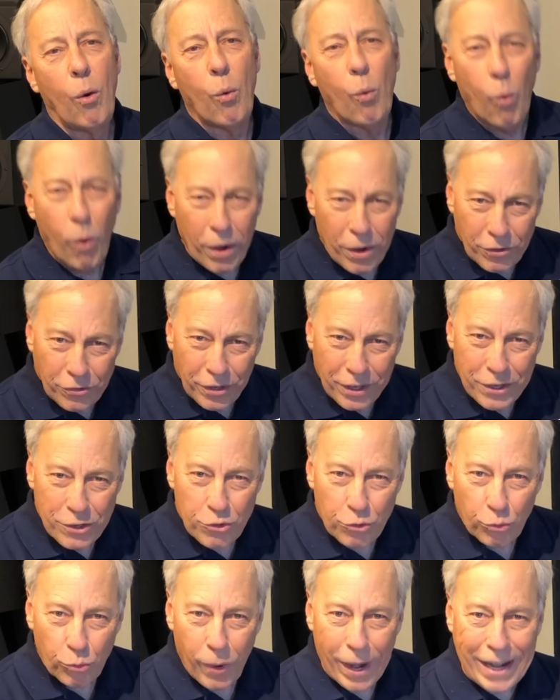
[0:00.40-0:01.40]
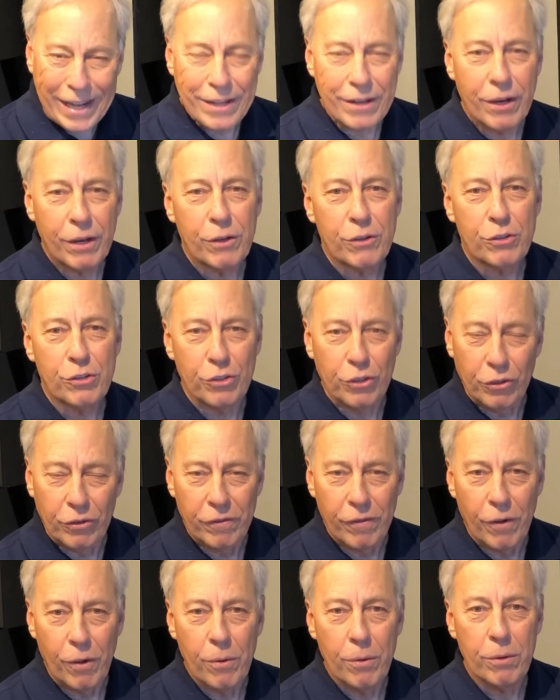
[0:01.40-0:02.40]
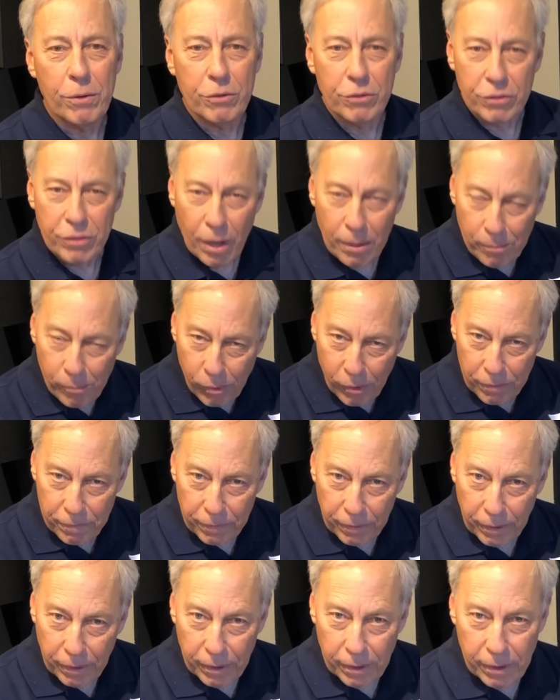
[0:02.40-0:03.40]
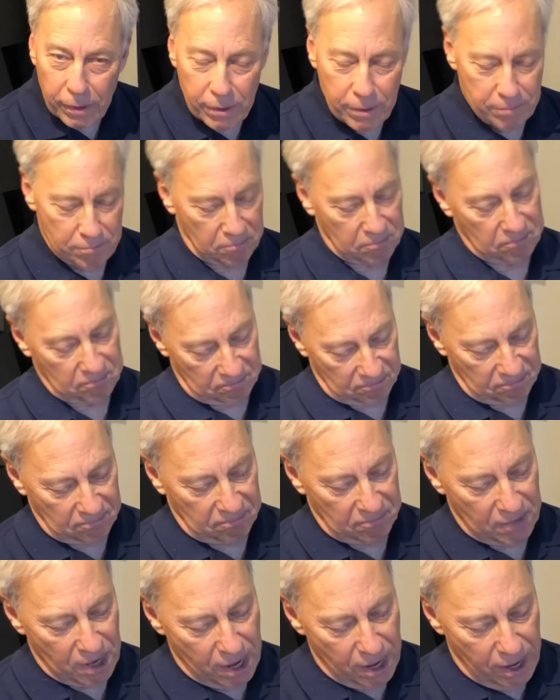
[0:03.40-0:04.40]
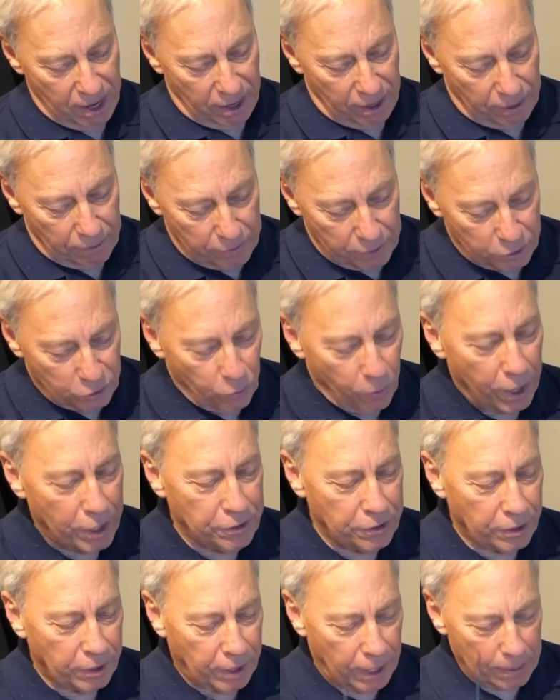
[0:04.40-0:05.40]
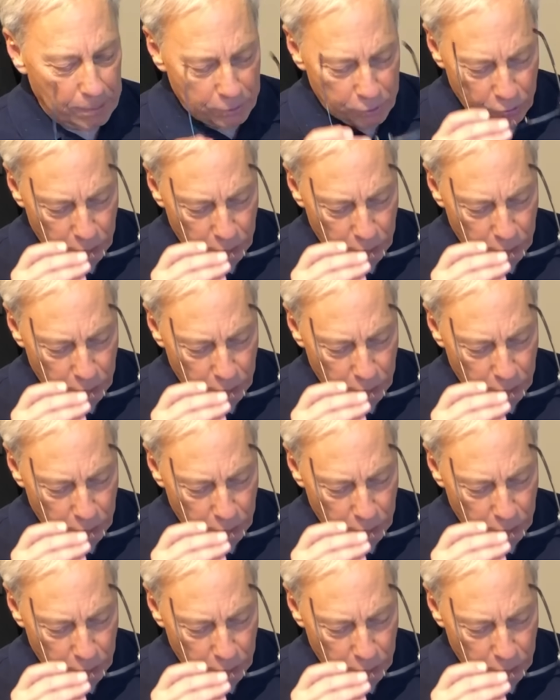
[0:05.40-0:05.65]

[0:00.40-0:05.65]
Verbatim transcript: What is a direct servo subwoofer? This question comes